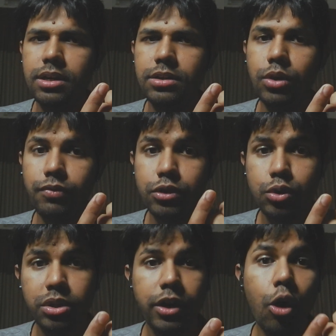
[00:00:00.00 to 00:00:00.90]
you have to
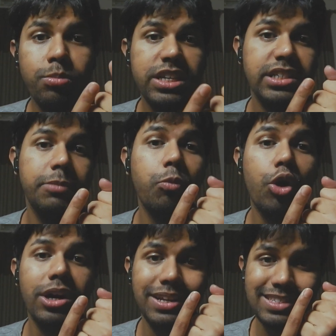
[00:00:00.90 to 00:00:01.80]
show that objective
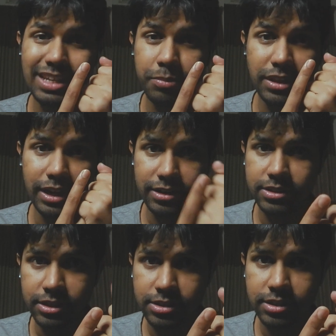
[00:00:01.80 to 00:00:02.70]
morality is something that
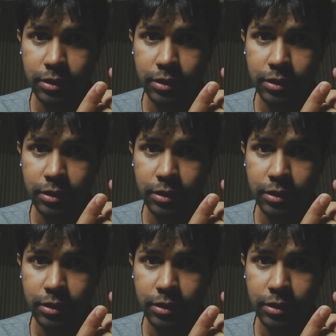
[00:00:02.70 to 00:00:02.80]
exists.